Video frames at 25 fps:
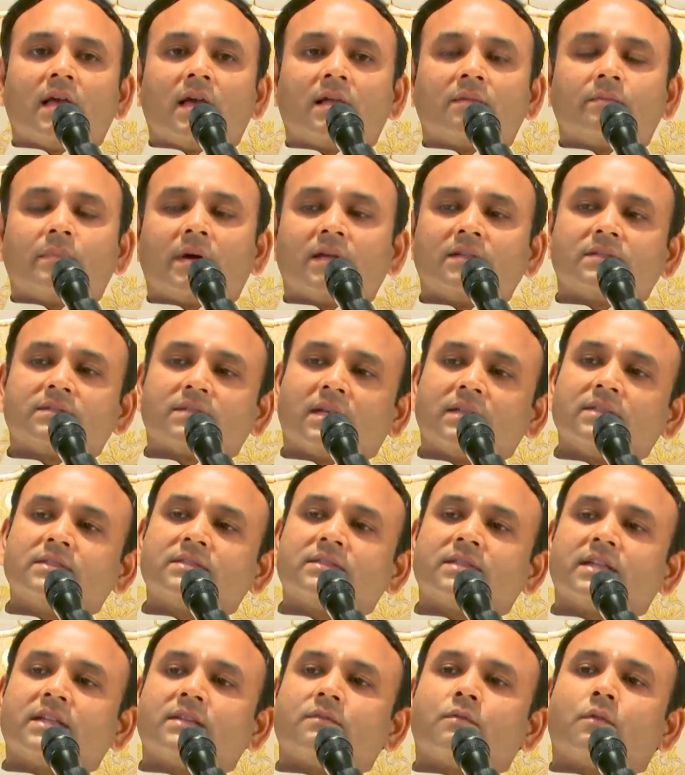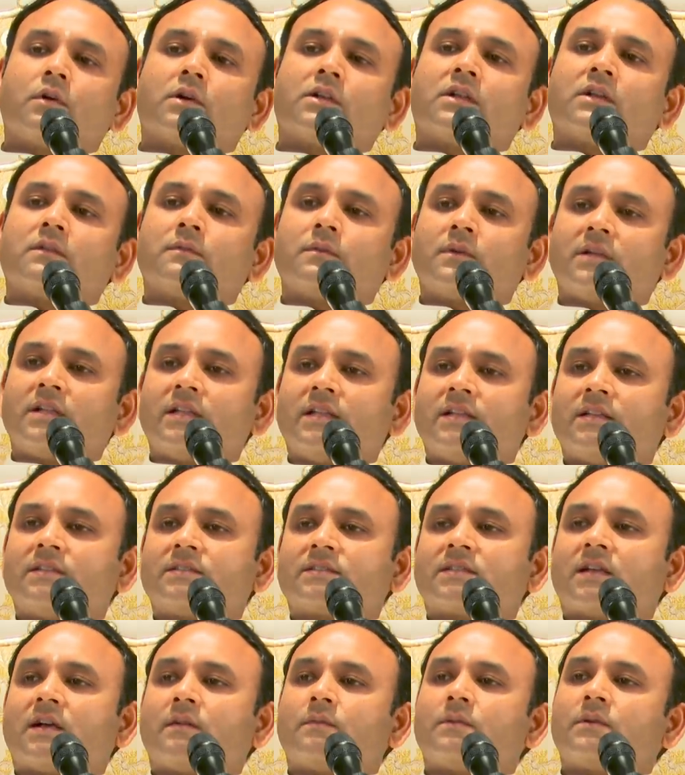And by sunset, whatever he
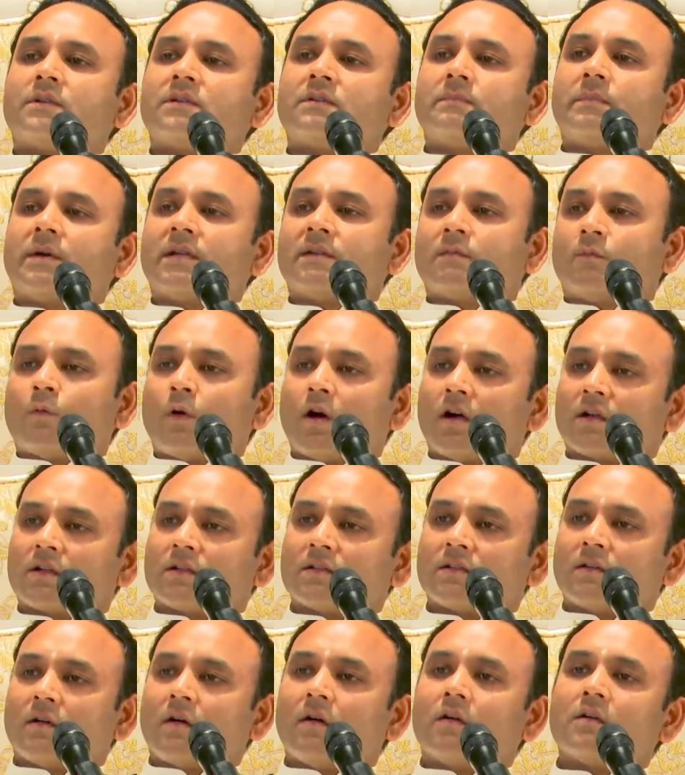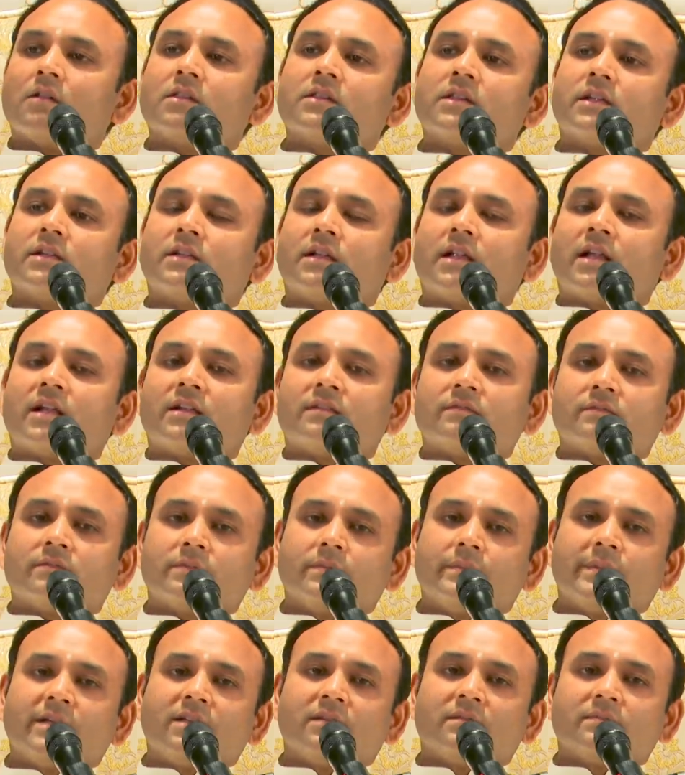has covered by walk, all that land
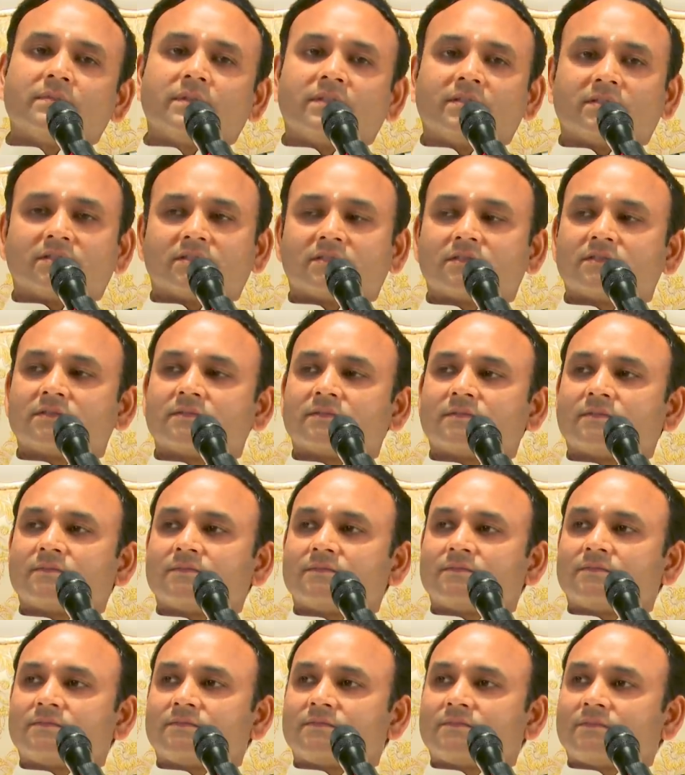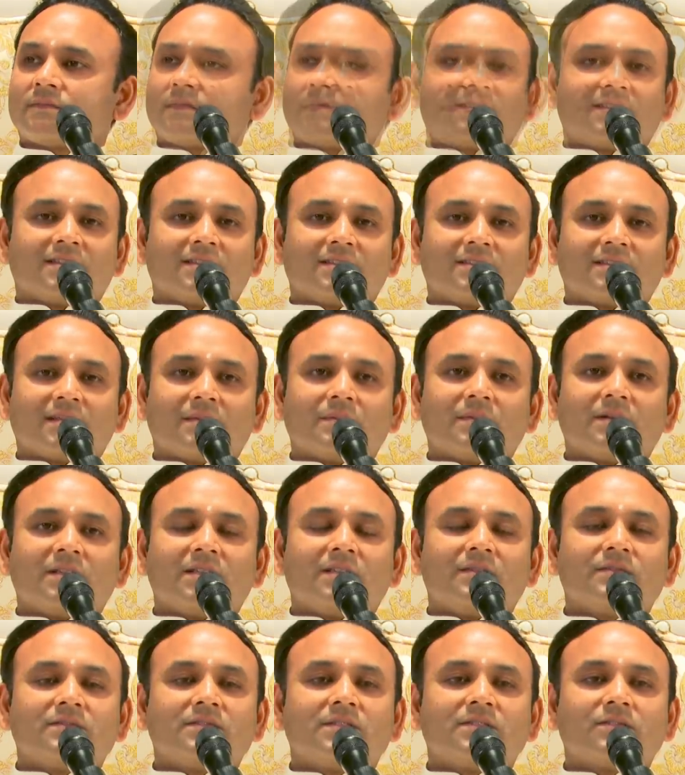will become his. Somebody
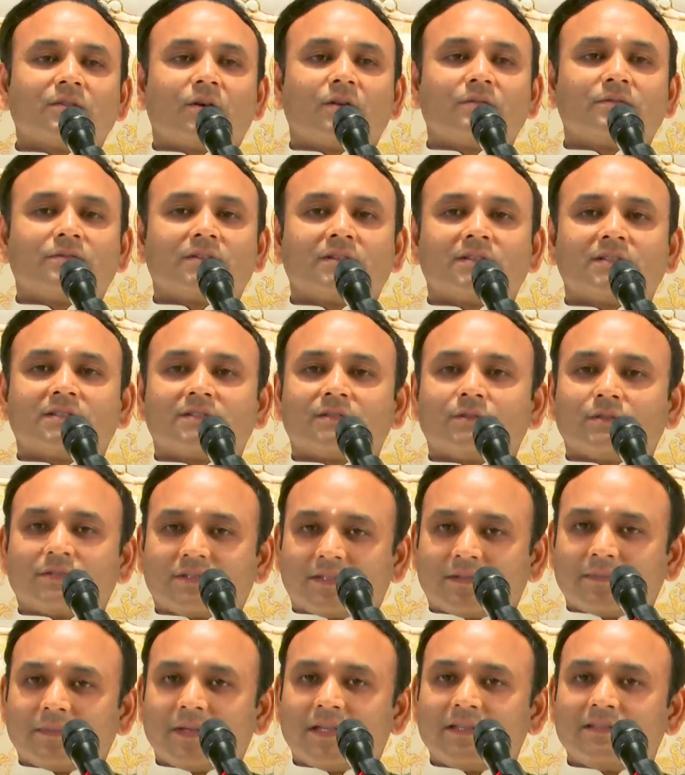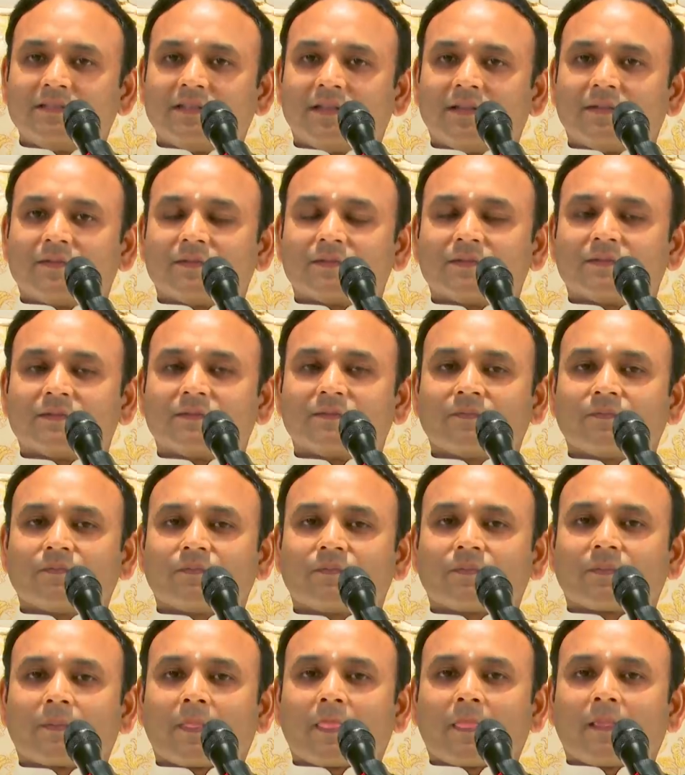gives this offer, it looks amazing.
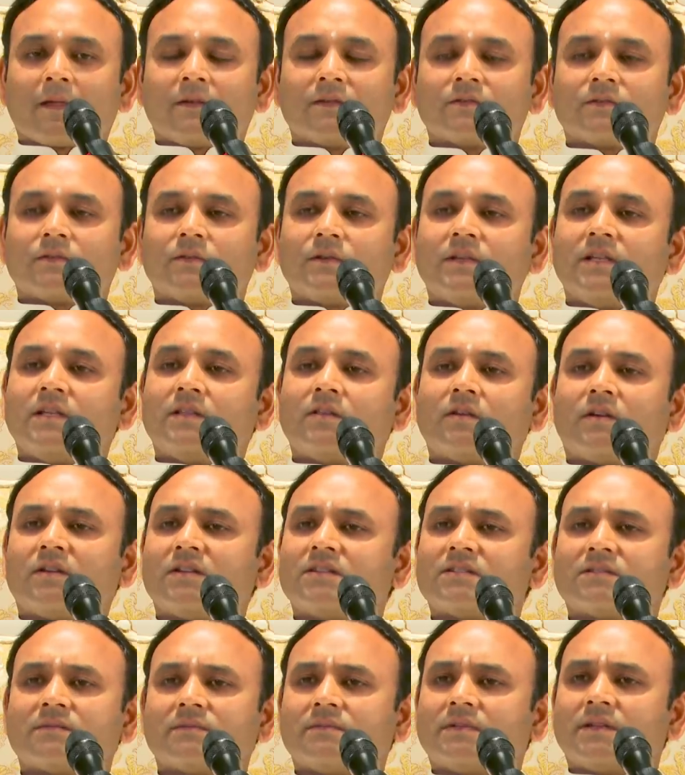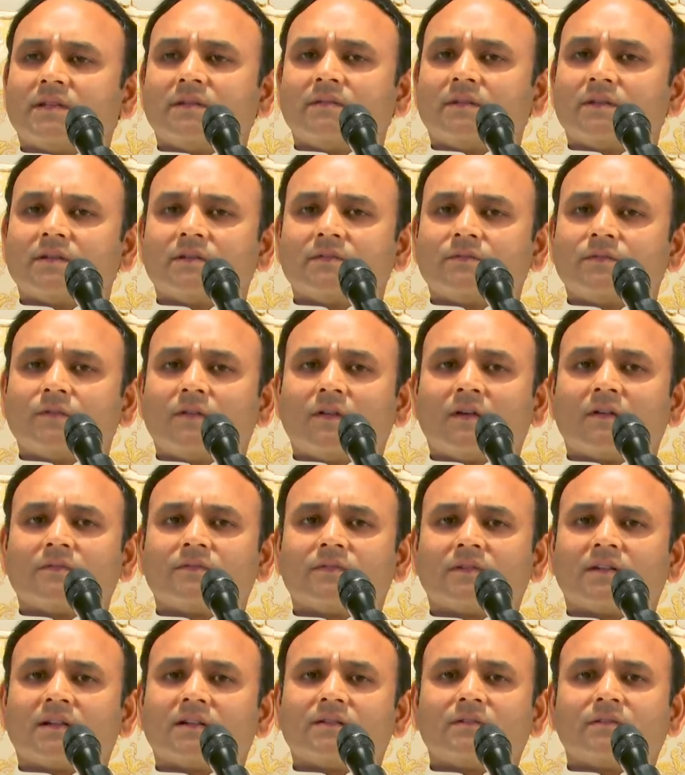So he thought it's a very wonderful
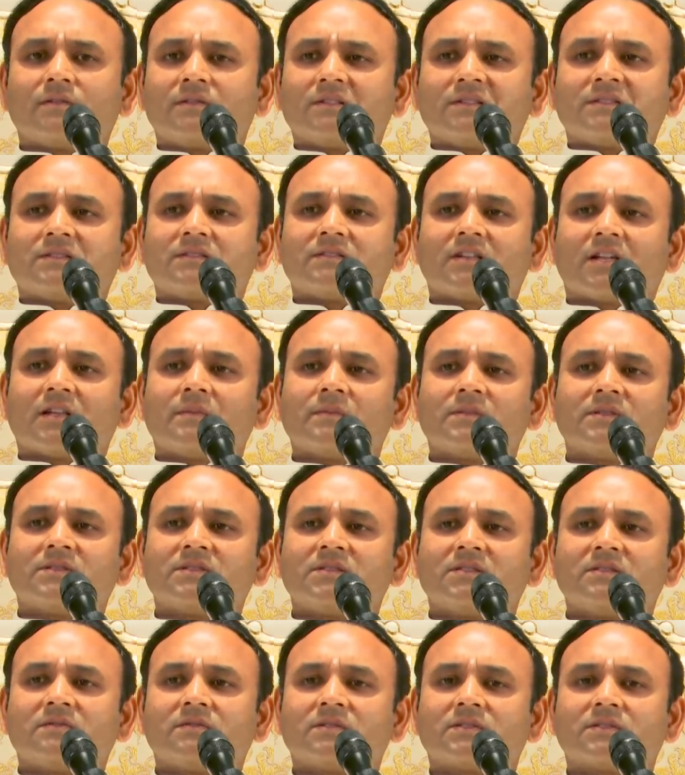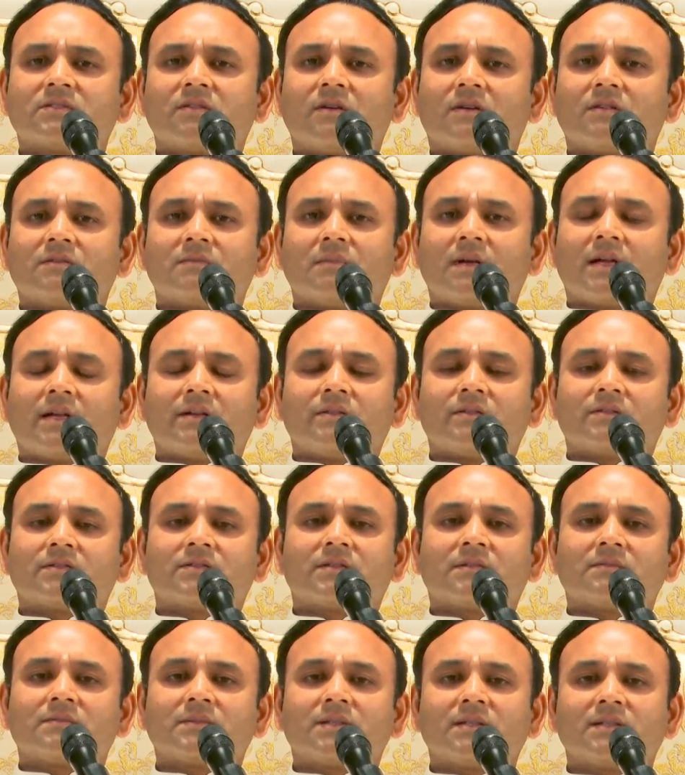offer. I don't know, this tribal chief has gone mad or
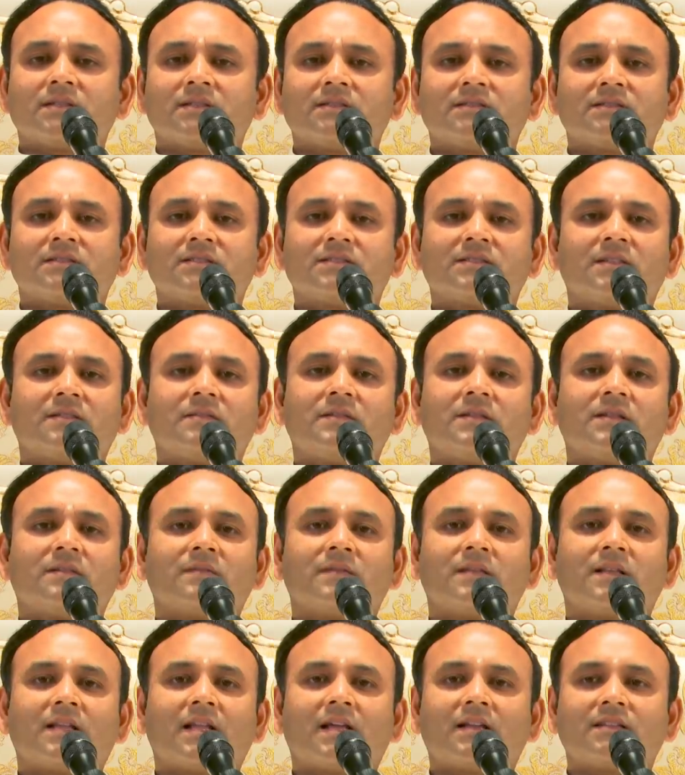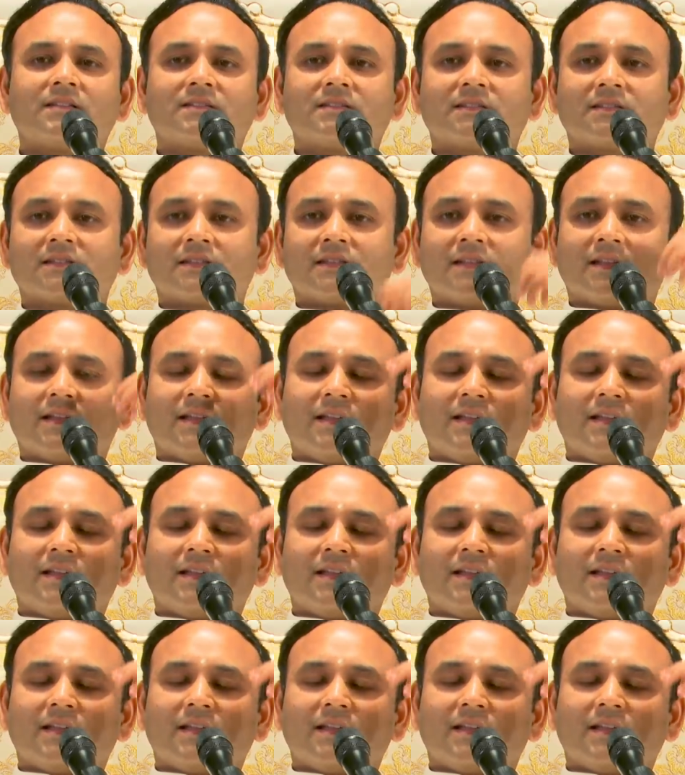something, he's just giving away lands.